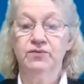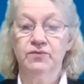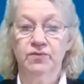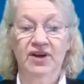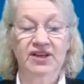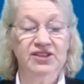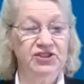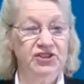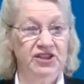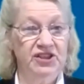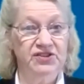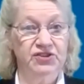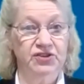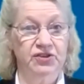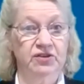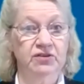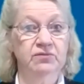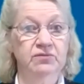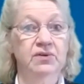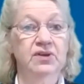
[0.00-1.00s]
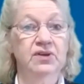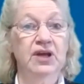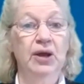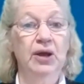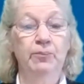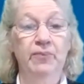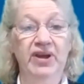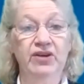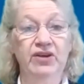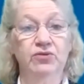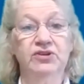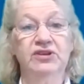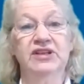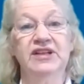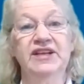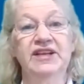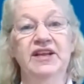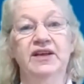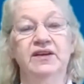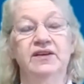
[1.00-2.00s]
Rochester Mayo
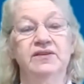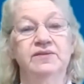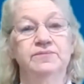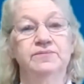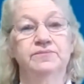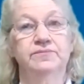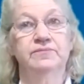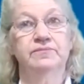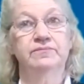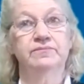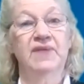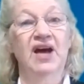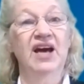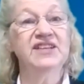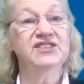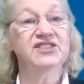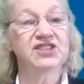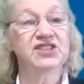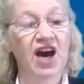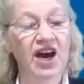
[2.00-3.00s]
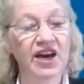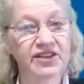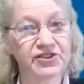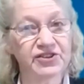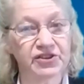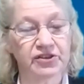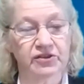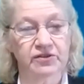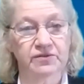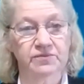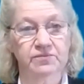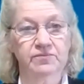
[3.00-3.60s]
Clinic, a doctor,